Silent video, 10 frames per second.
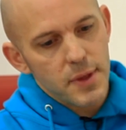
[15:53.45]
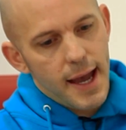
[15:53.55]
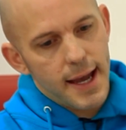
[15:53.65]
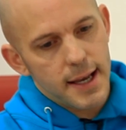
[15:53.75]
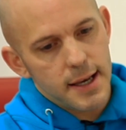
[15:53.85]

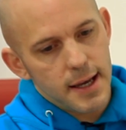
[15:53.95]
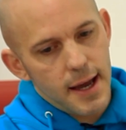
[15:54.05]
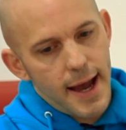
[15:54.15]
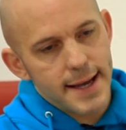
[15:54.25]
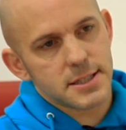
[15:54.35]
And
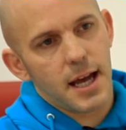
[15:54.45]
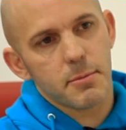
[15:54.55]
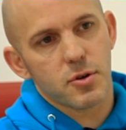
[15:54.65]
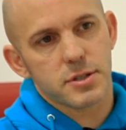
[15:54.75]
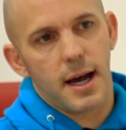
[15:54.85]
as
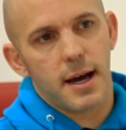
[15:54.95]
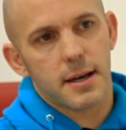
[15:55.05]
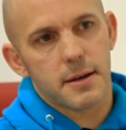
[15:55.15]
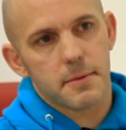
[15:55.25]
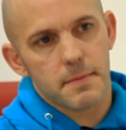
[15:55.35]
time goes
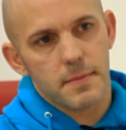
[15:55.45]
on,